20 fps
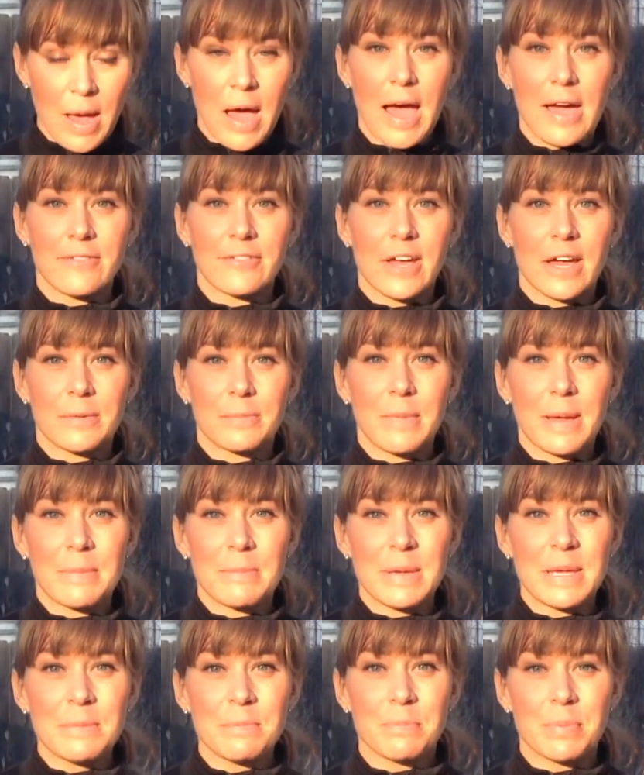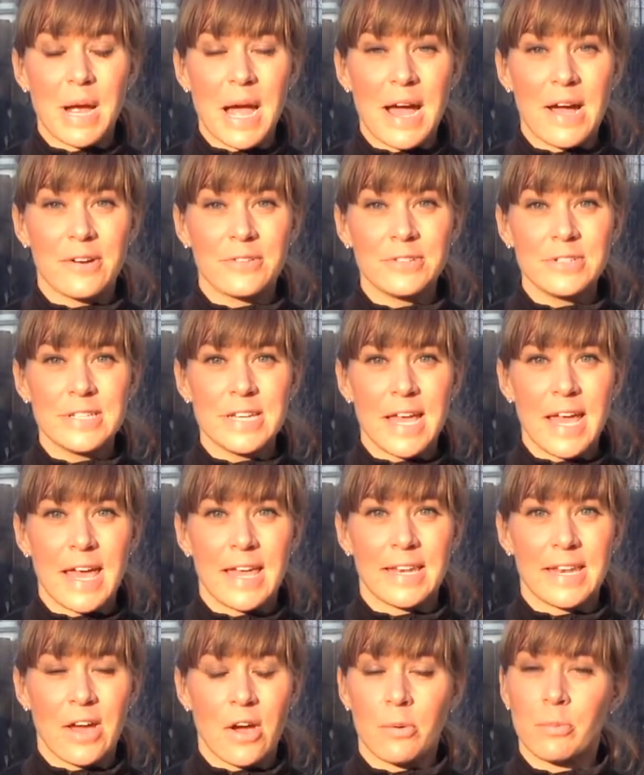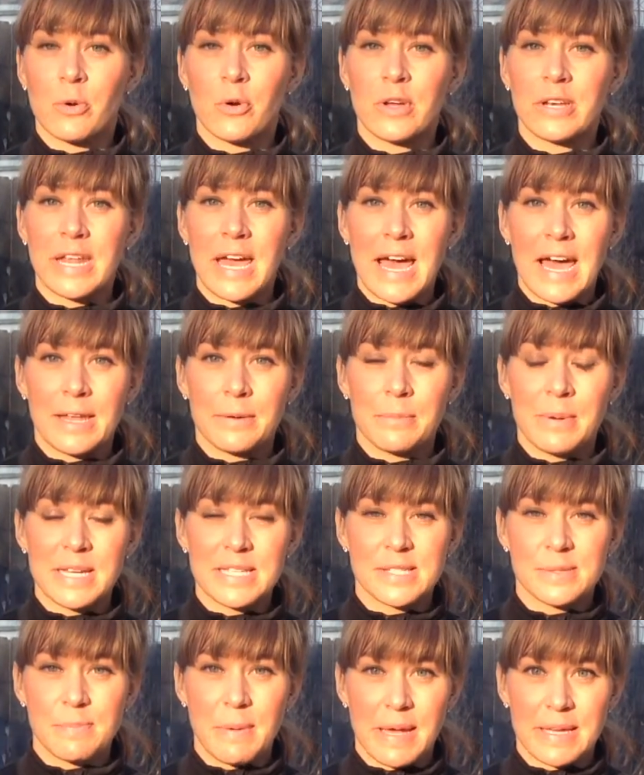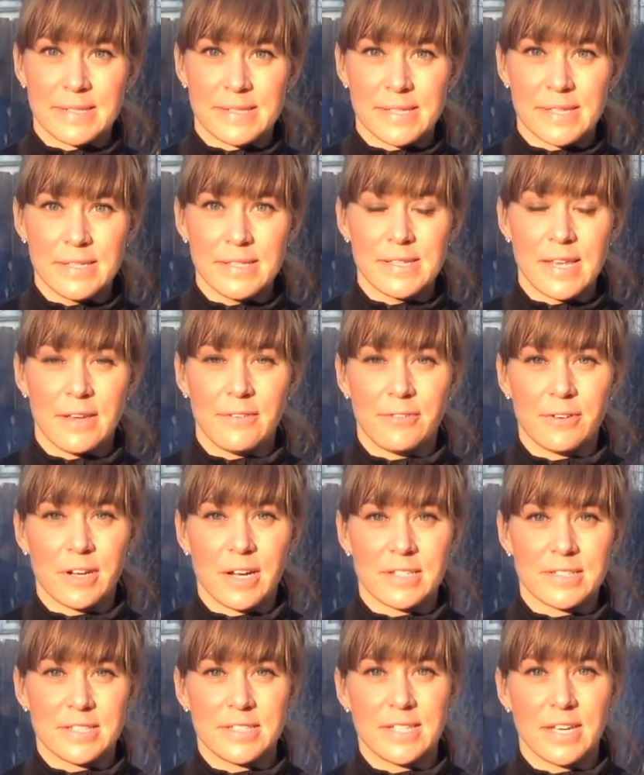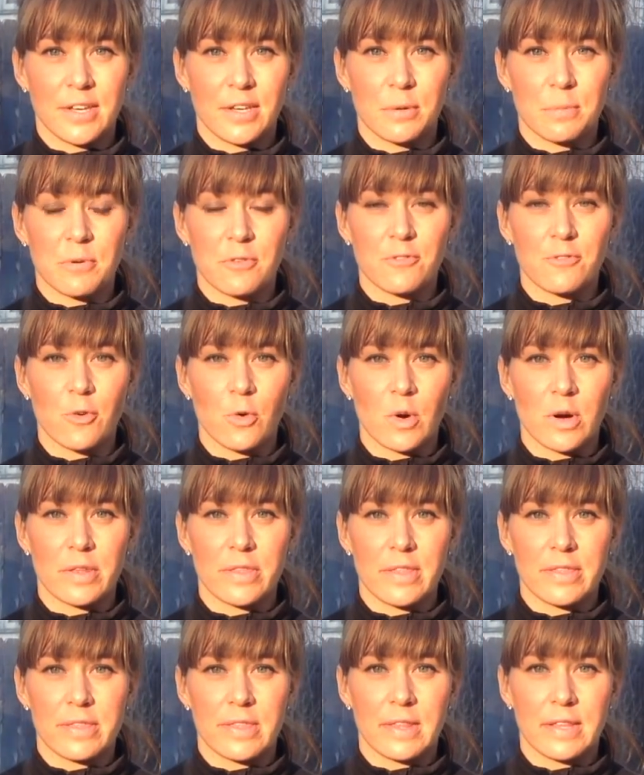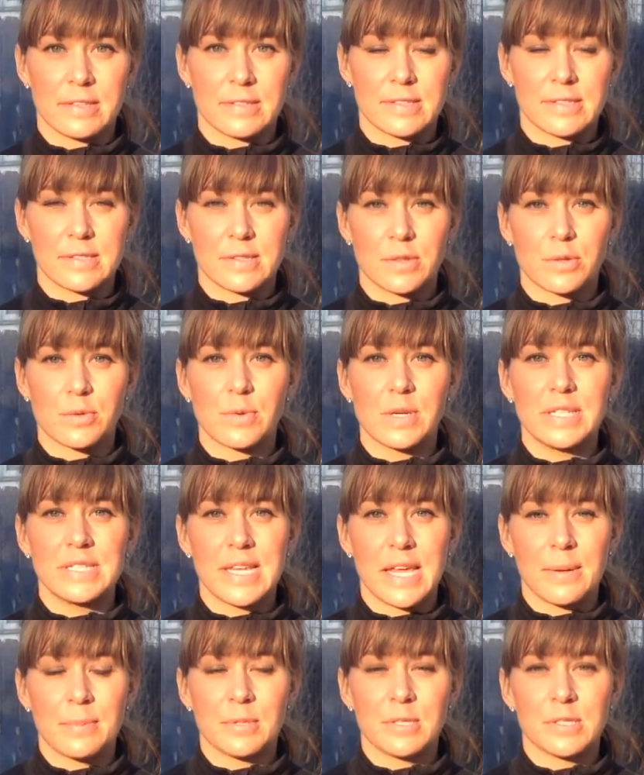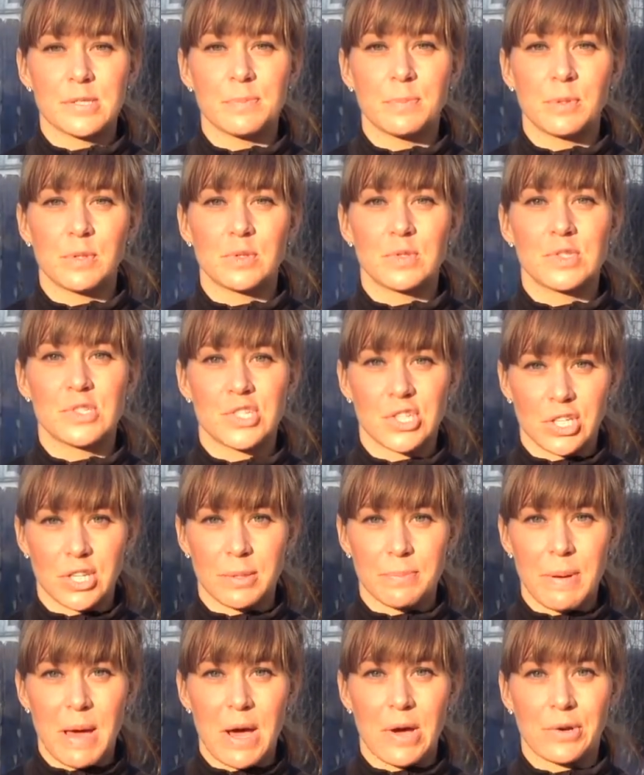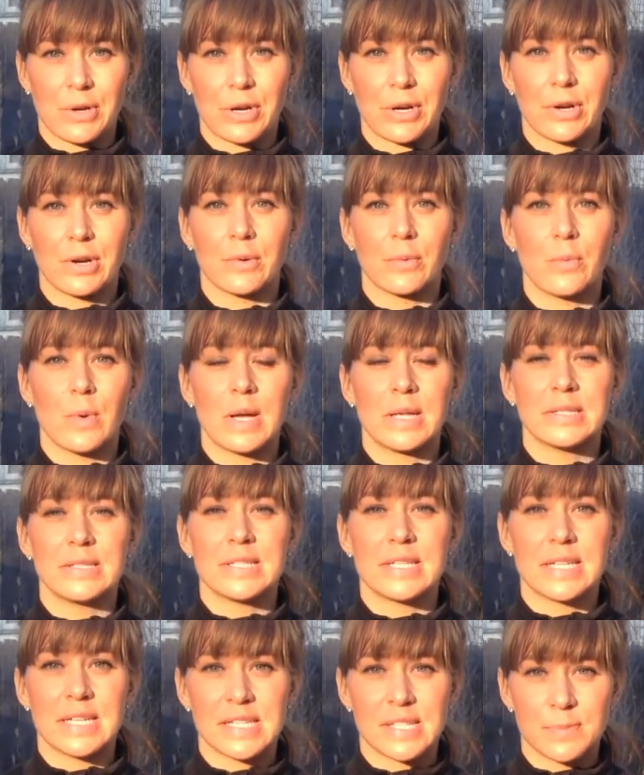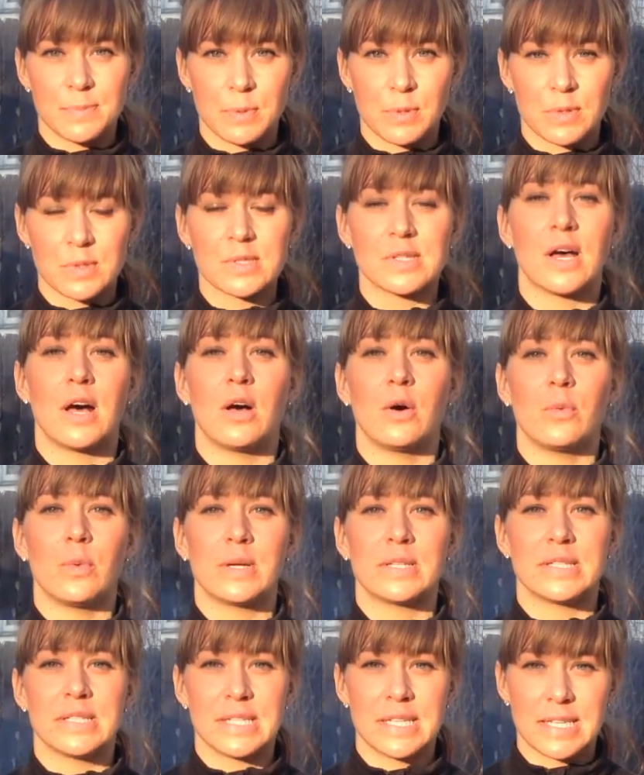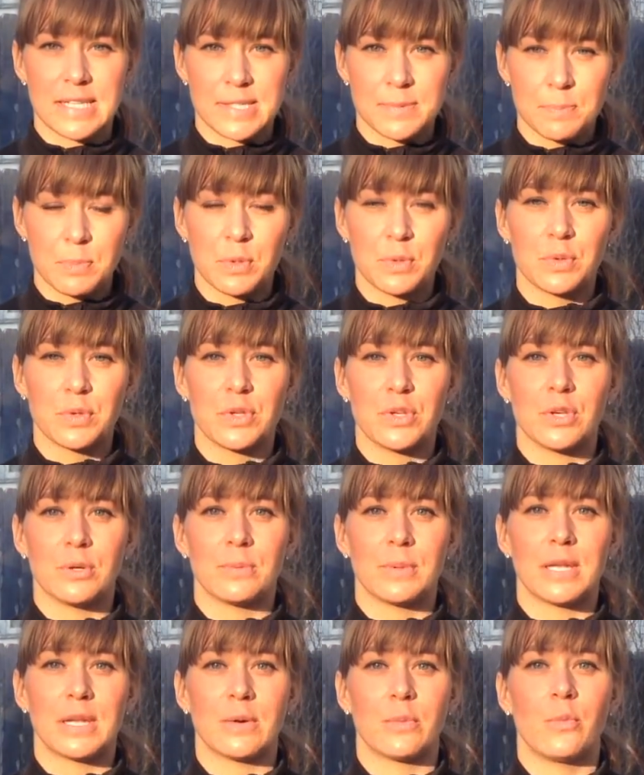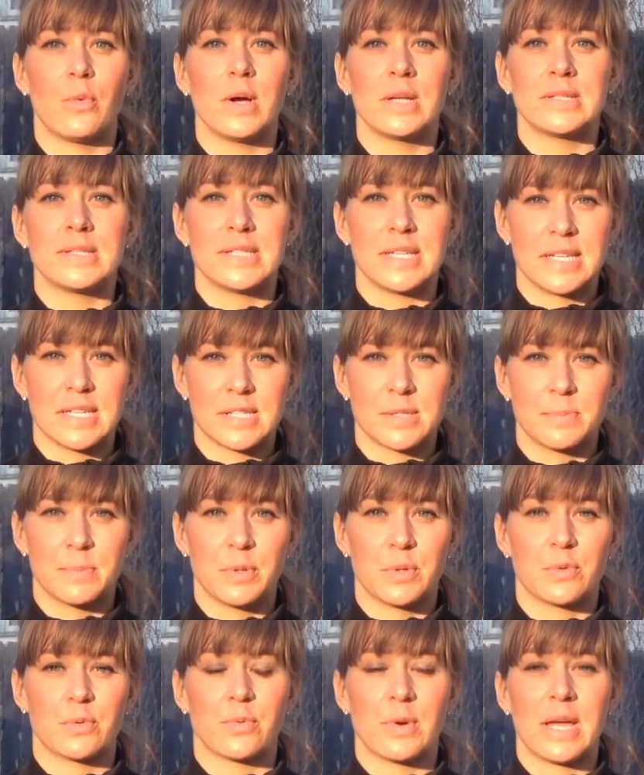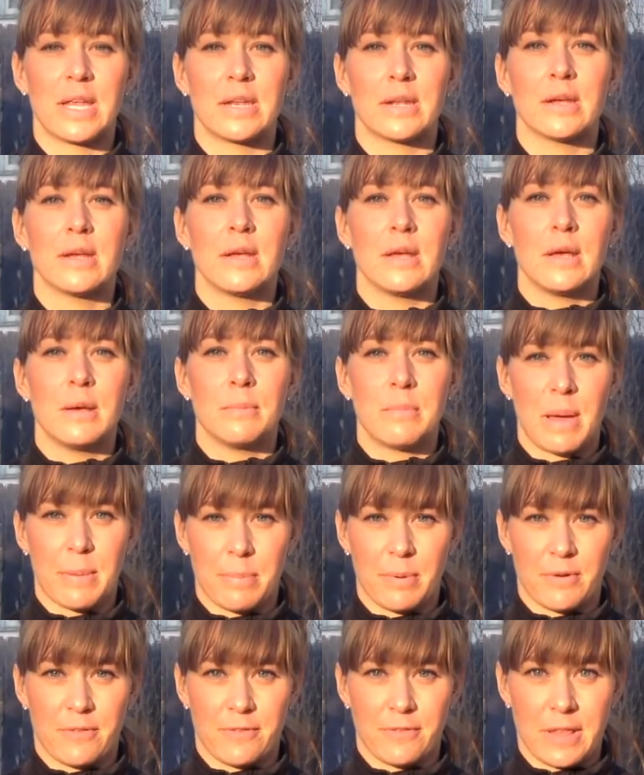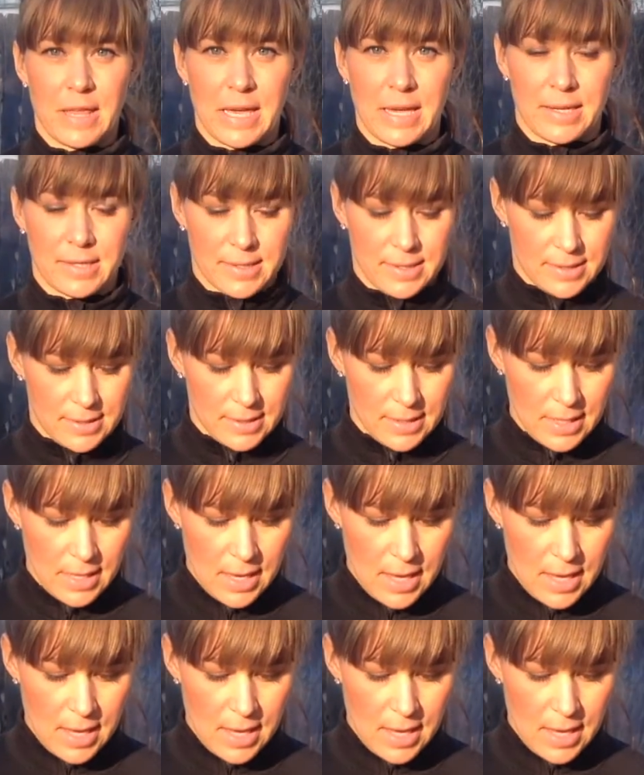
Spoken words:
I've got my meat browned, and now I'm going to add my spices. I forgot to tell you before that it's 3 tablespoons chili powder, 1 teaspoon salt, 1 teaspoon cumin, and 1 teaspoon red pepper flakes.